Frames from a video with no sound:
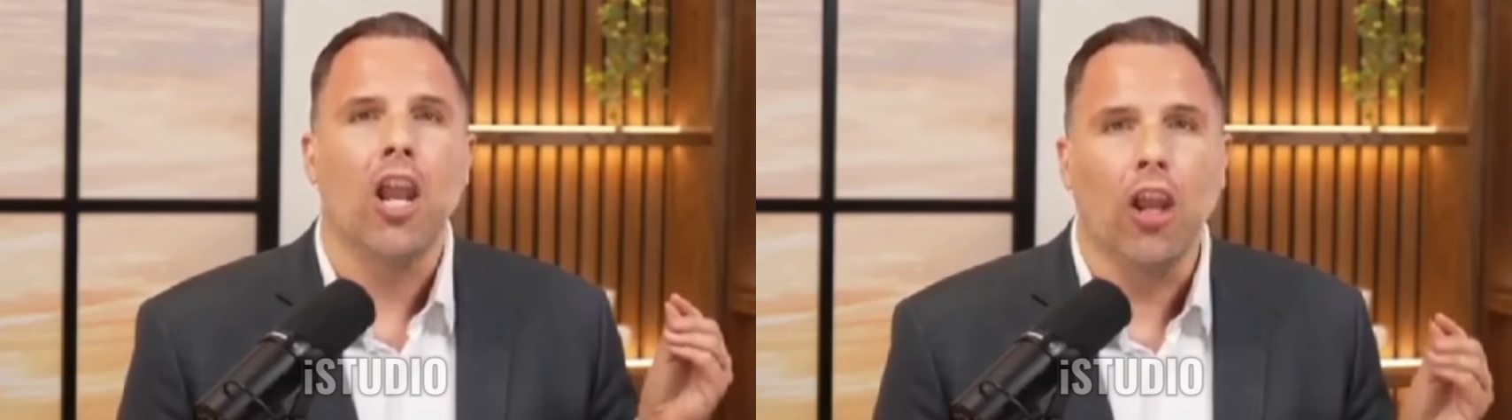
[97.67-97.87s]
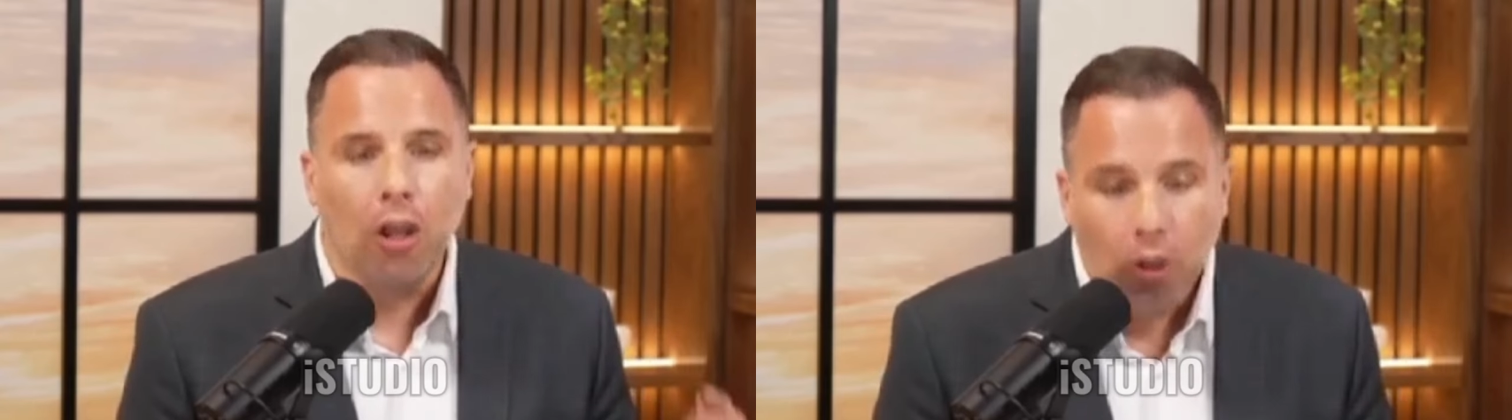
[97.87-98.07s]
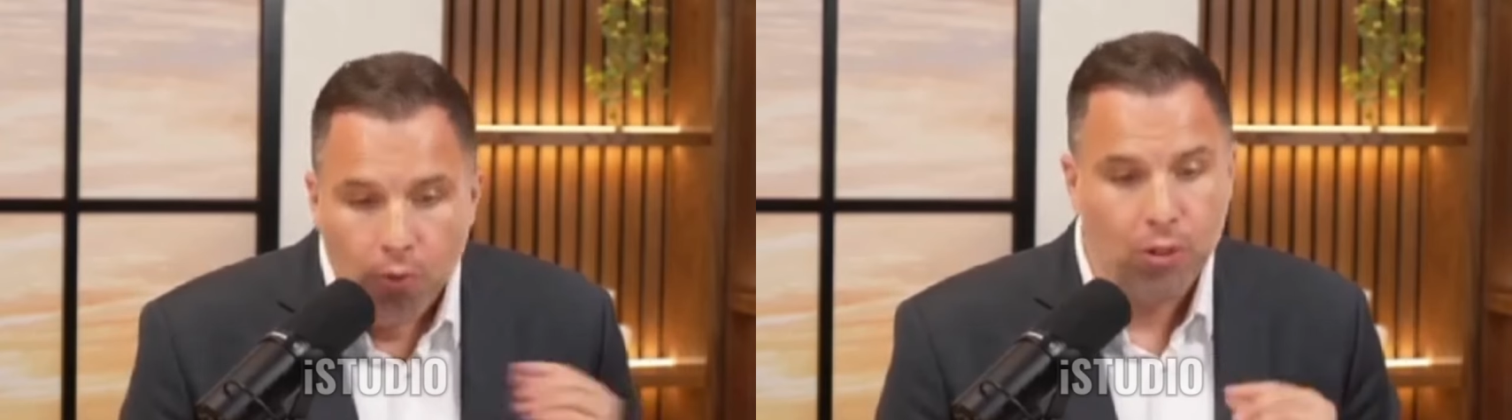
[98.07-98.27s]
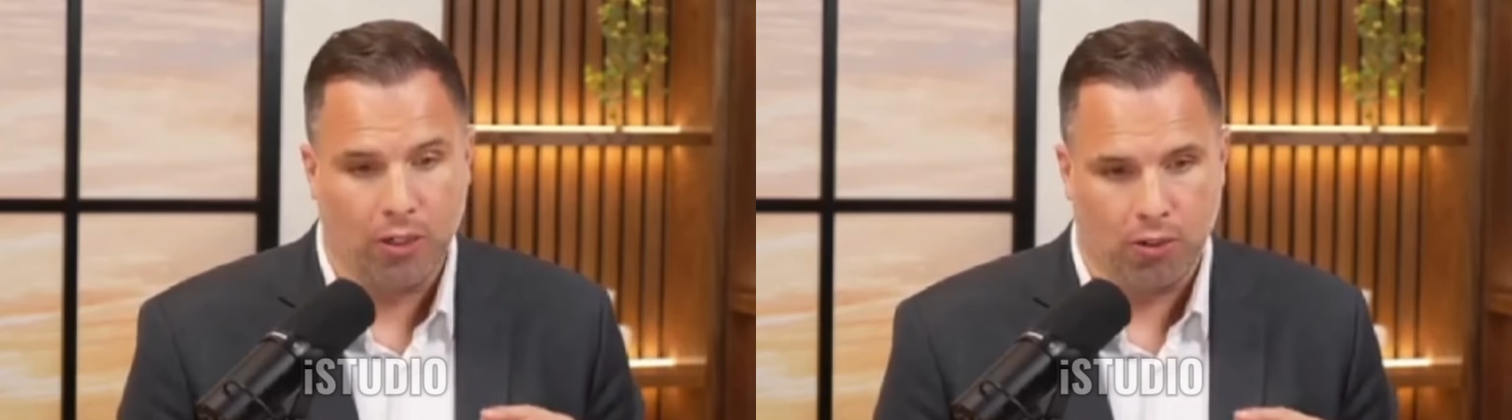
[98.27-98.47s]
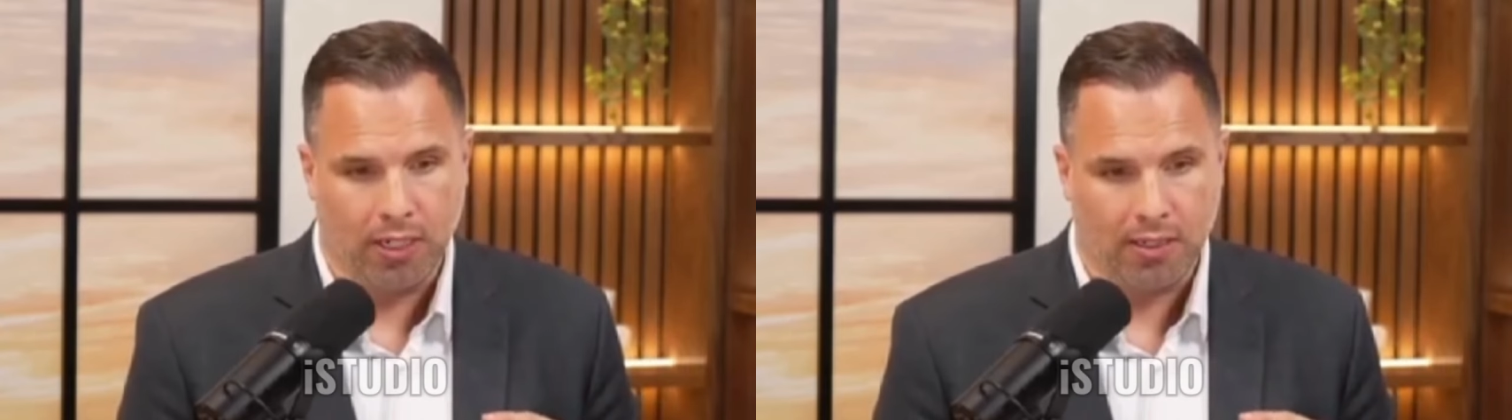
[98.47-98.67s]

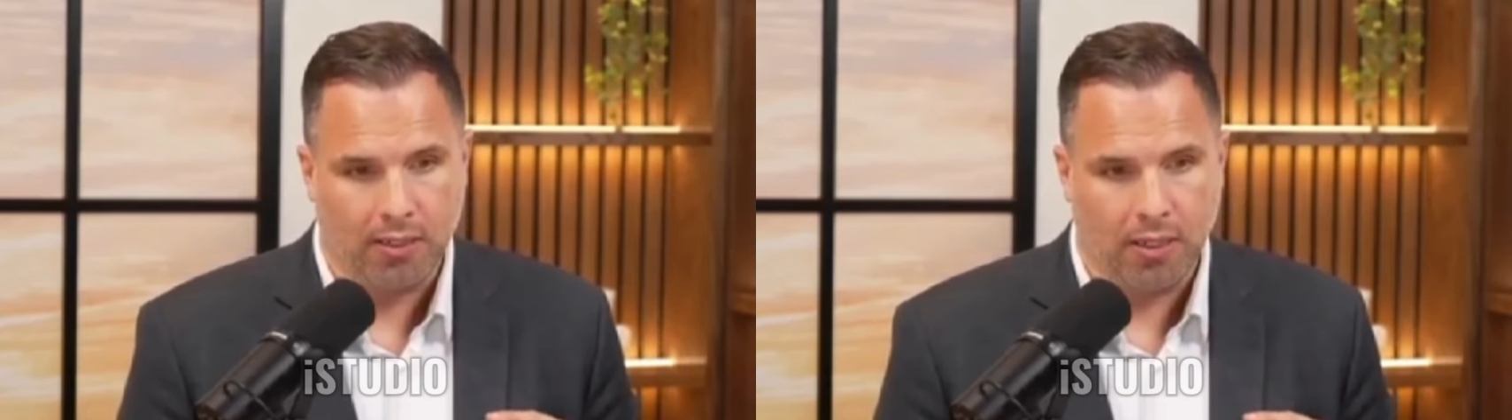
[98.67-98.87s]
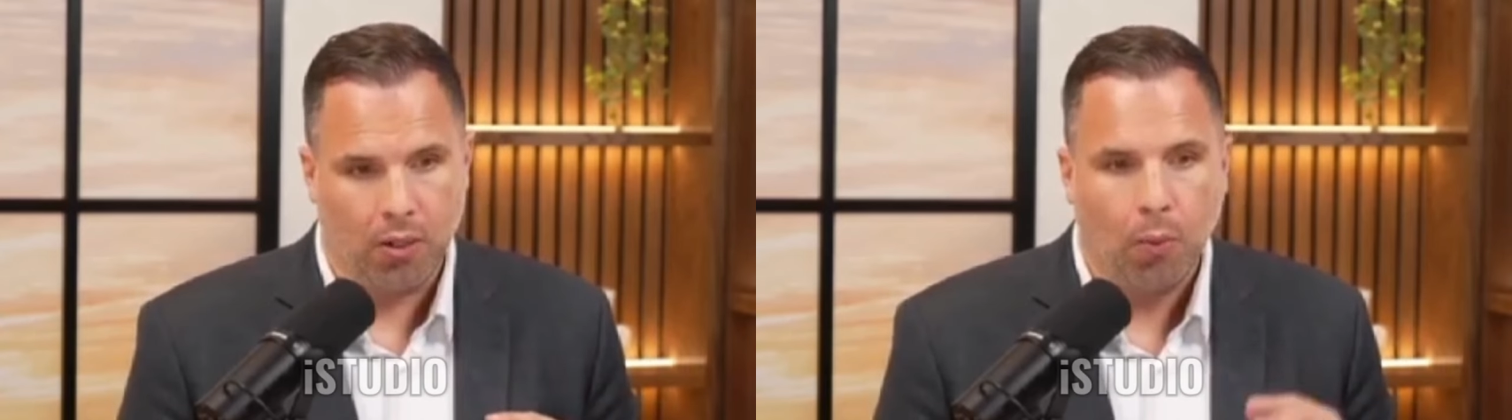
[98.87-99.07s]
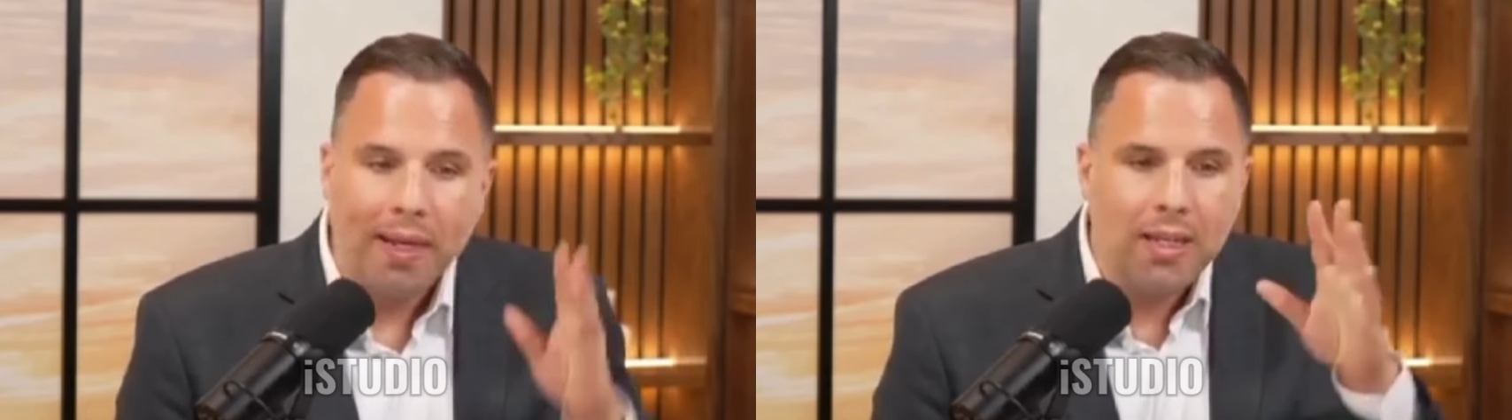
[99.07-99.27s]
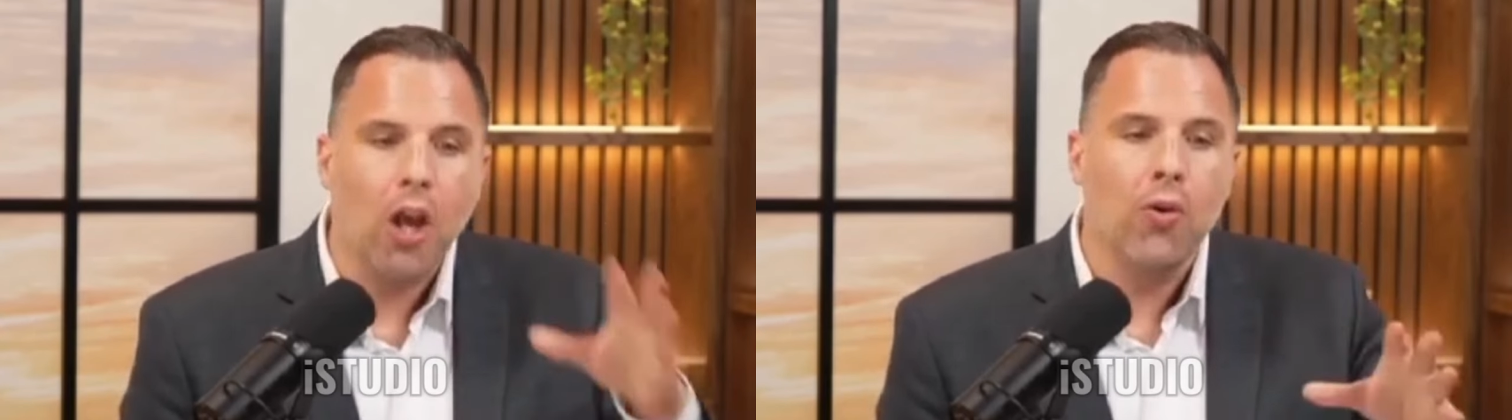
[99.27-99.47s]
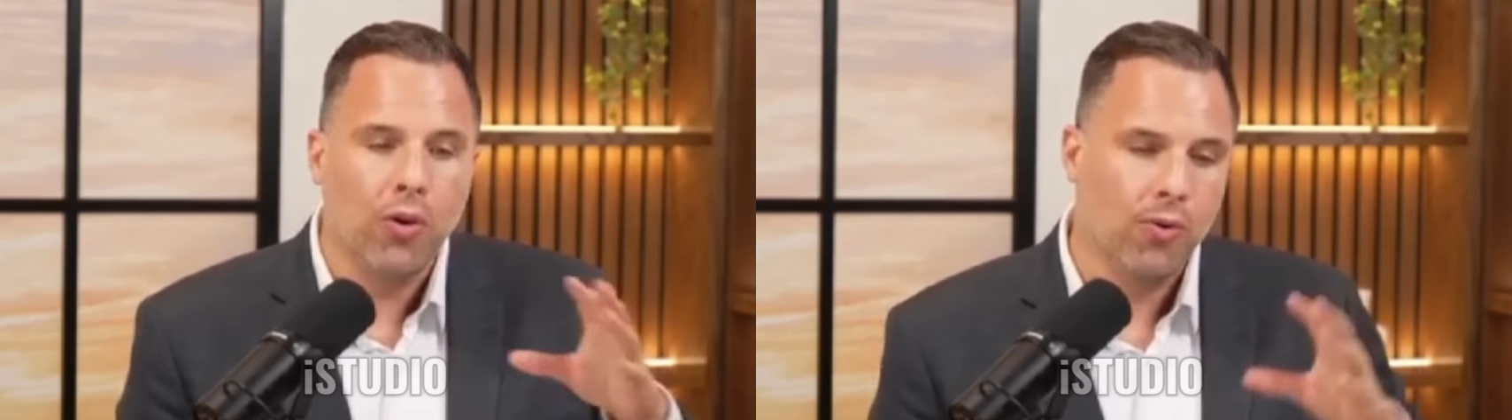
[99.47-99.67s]
ludicrous. We
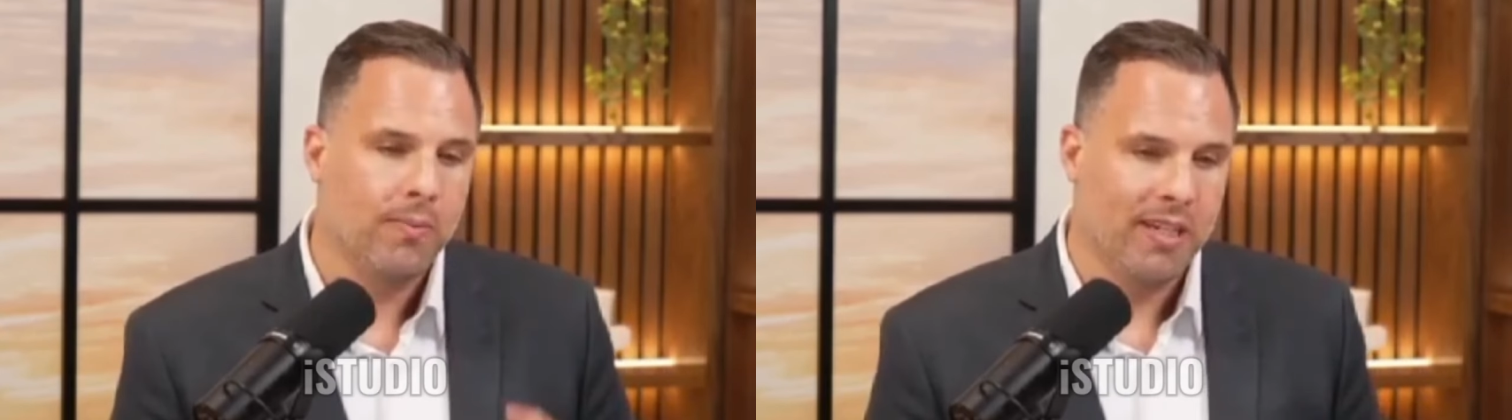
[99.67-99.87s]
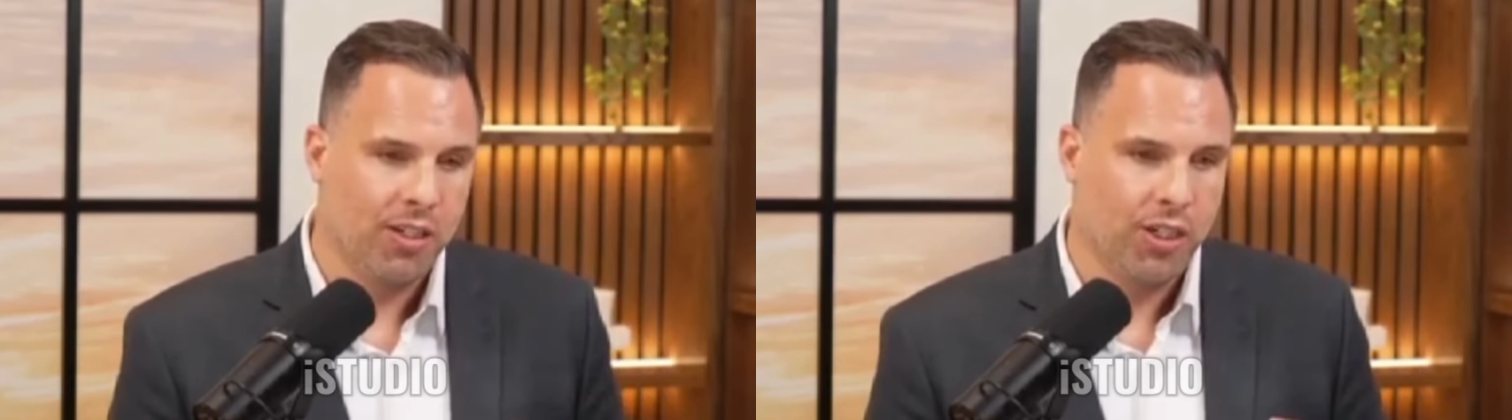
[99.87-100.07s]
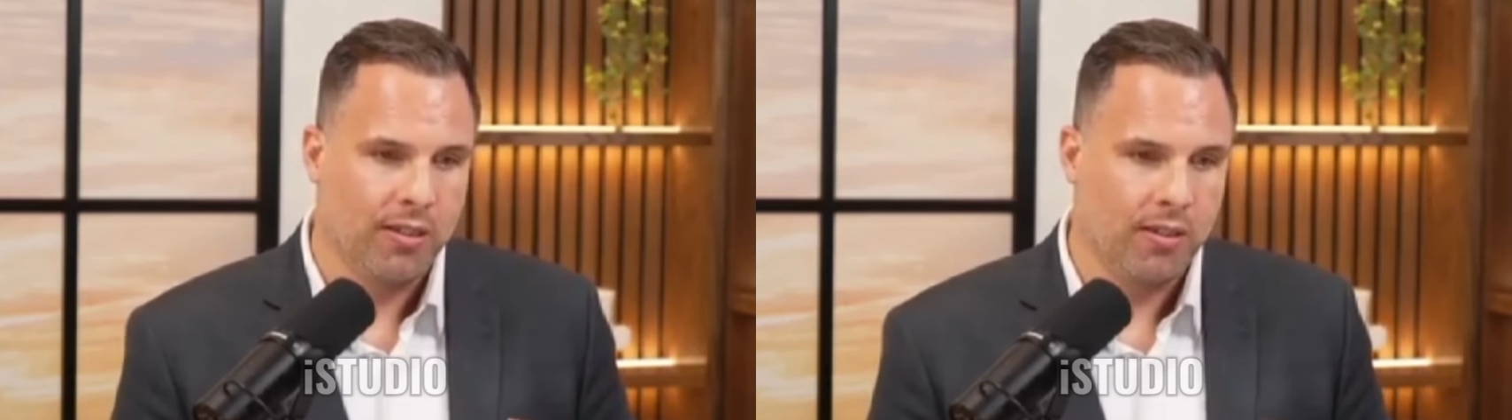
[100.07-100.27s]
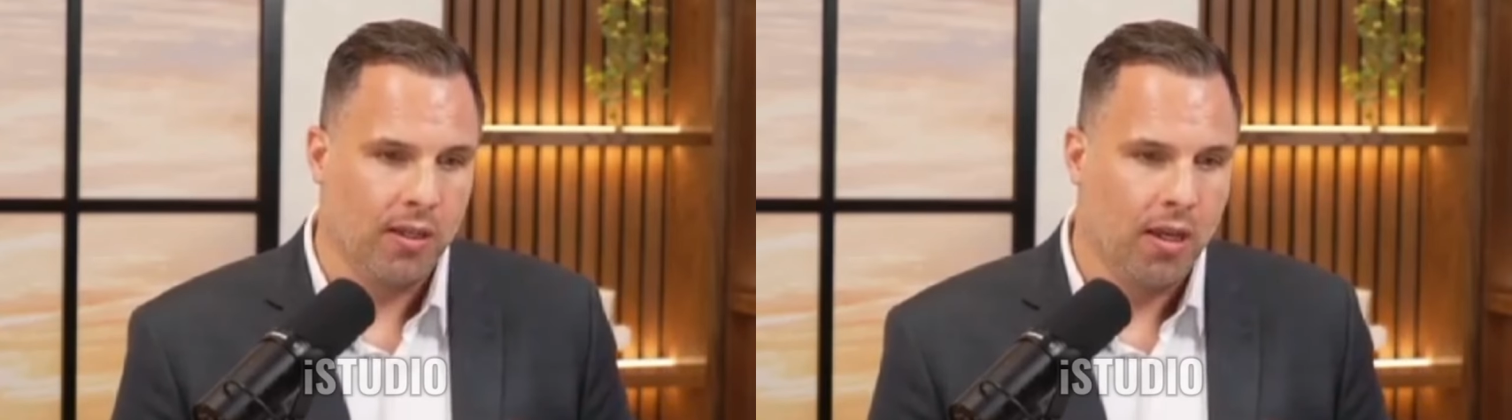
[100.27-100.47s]
know who the bitch is.